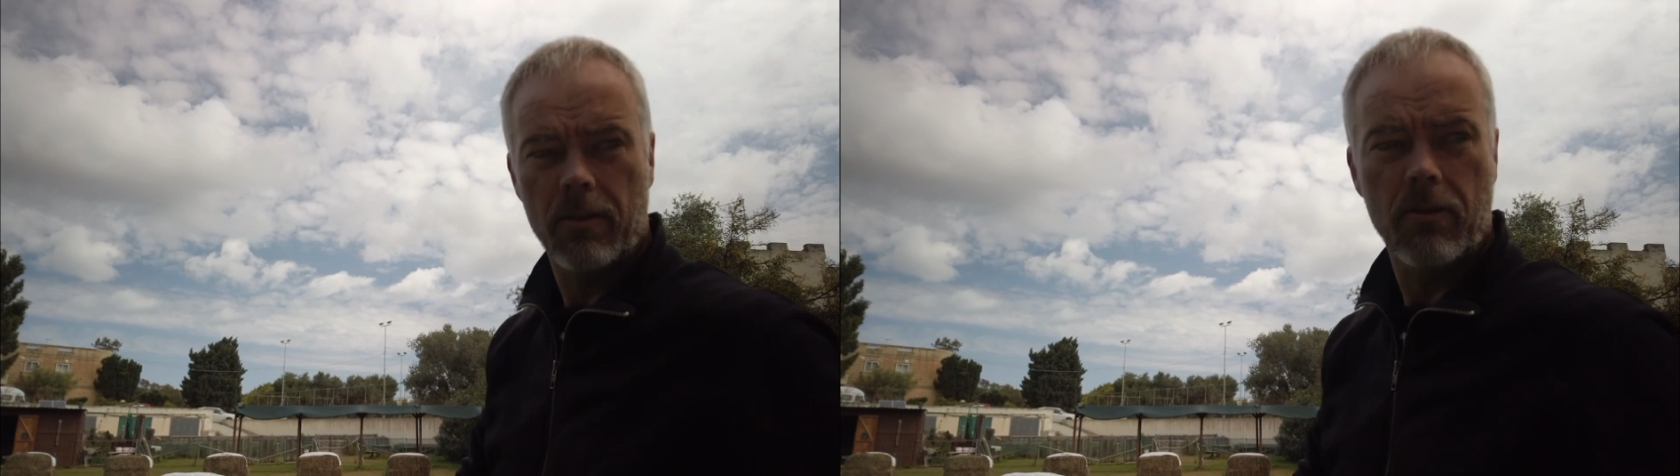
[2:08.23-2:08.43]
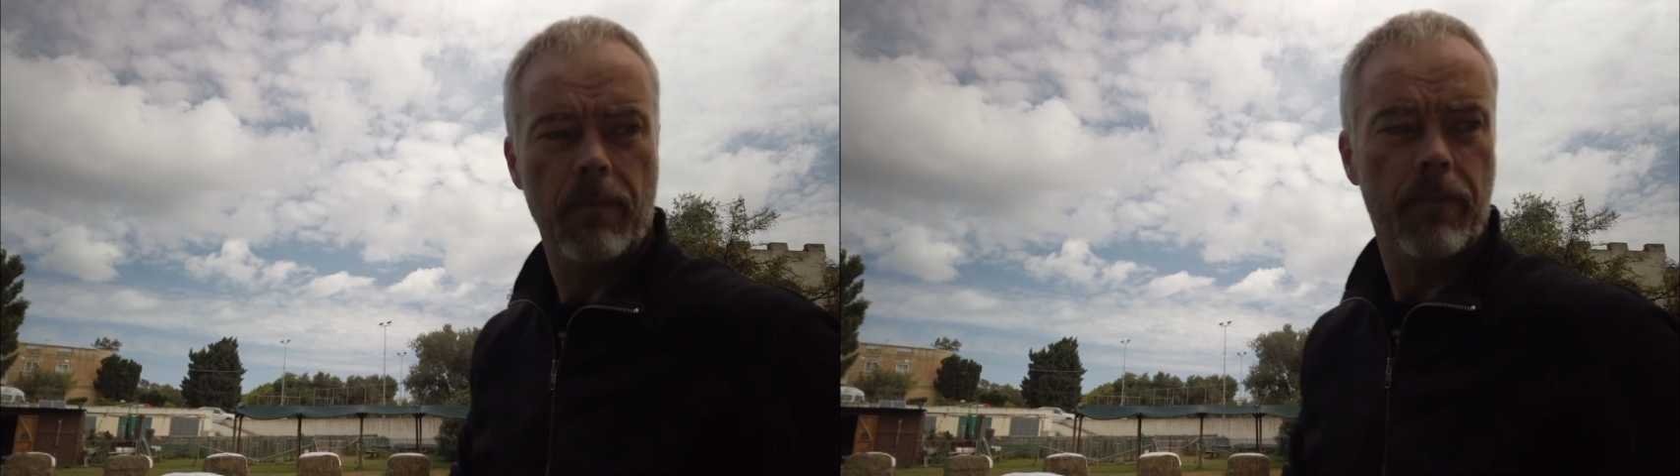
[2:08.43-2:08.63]

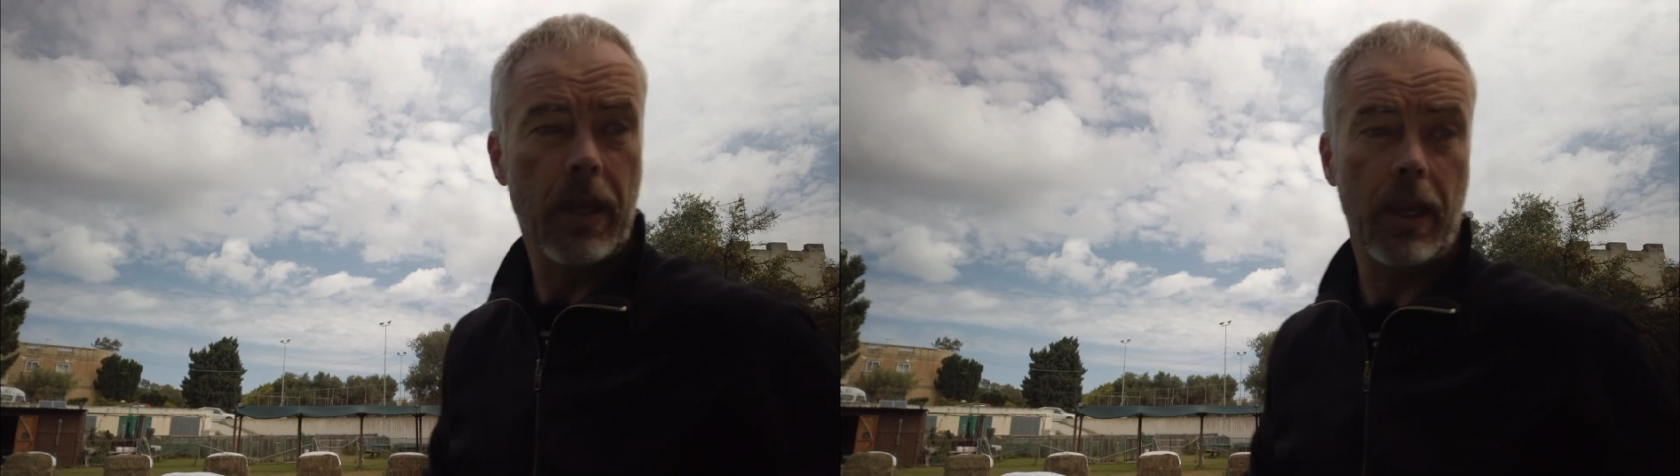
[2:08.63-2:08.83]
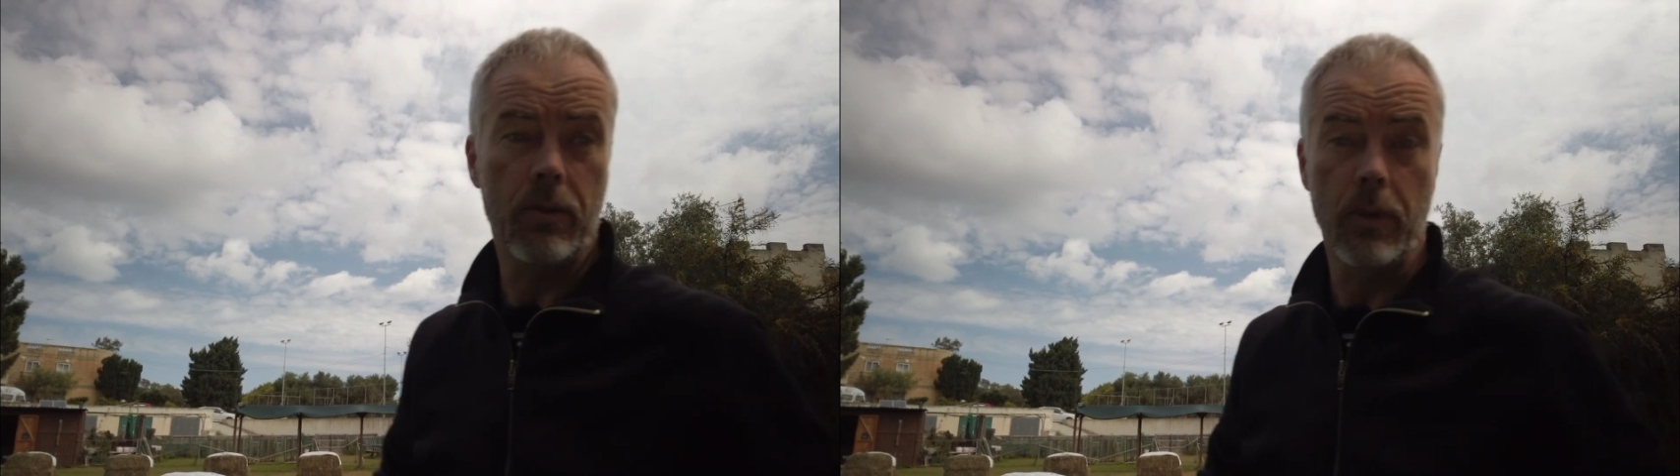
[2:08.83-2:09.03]
draw,
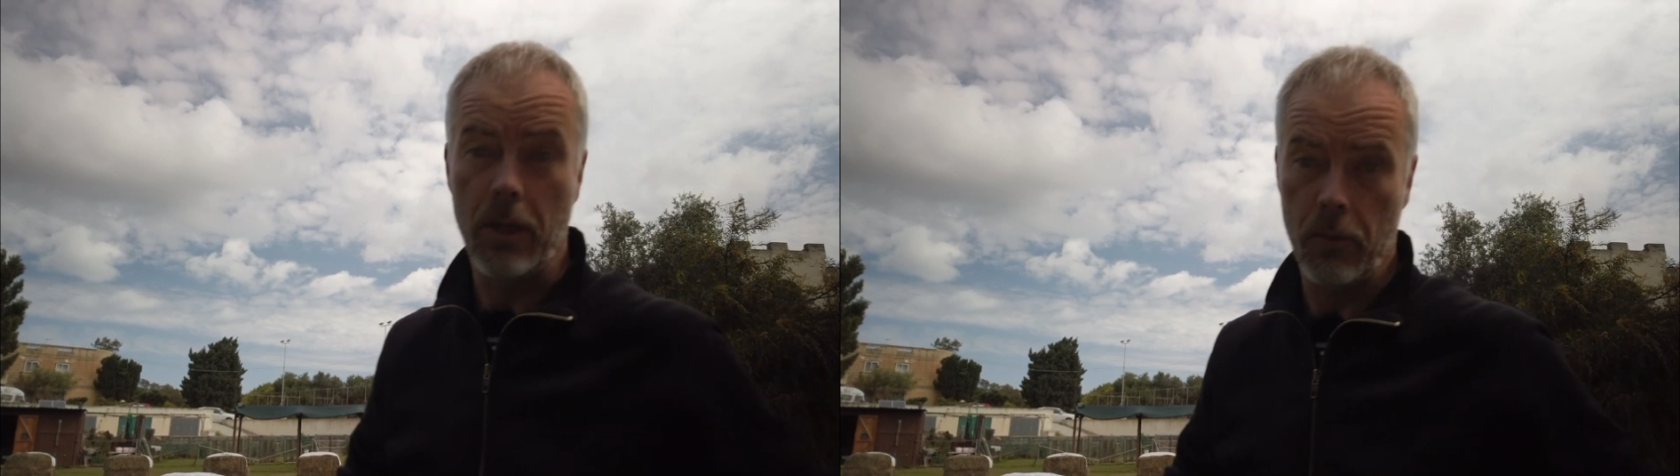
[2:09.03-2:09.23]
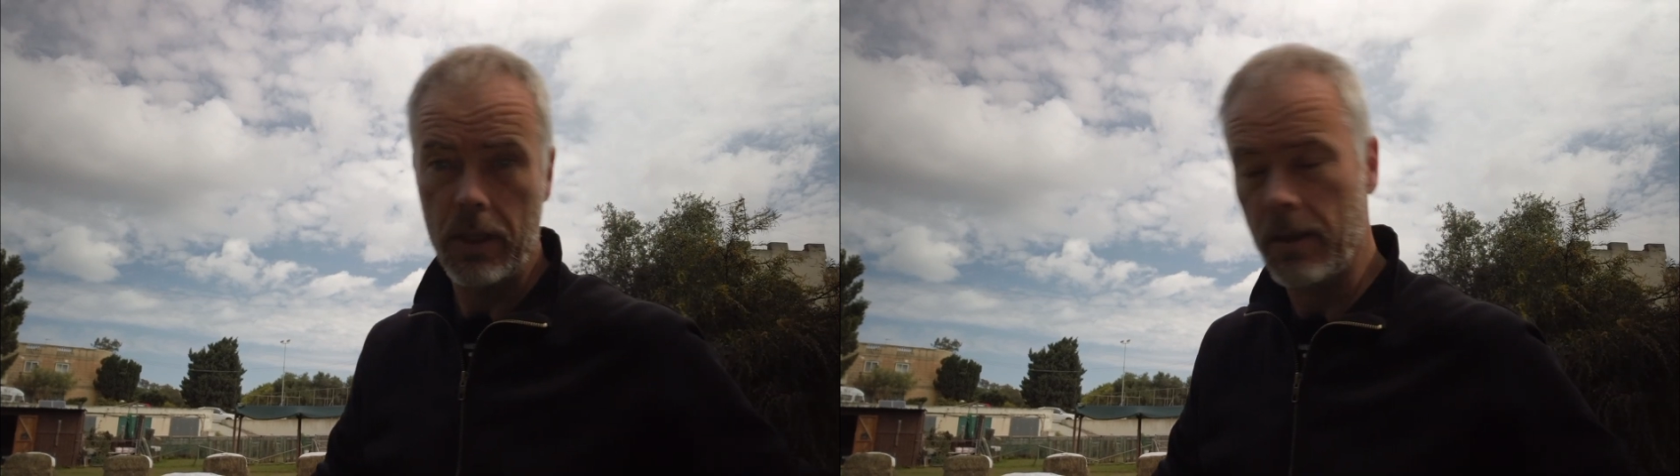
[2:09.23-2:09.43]
as we
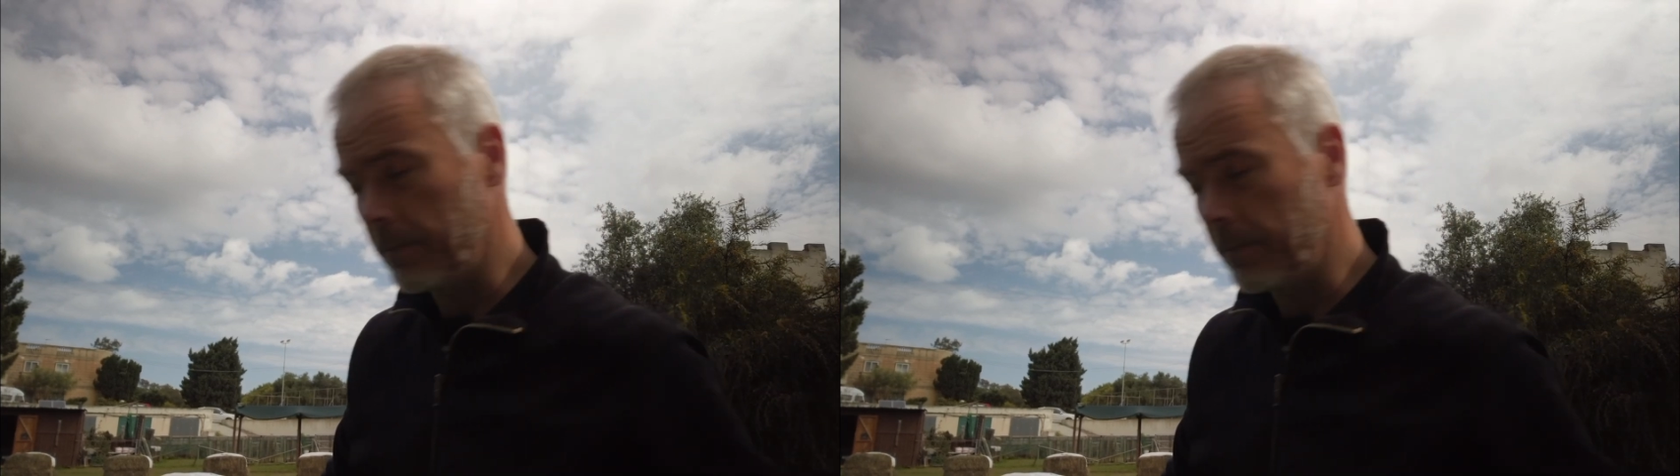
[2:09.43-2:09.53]
know it.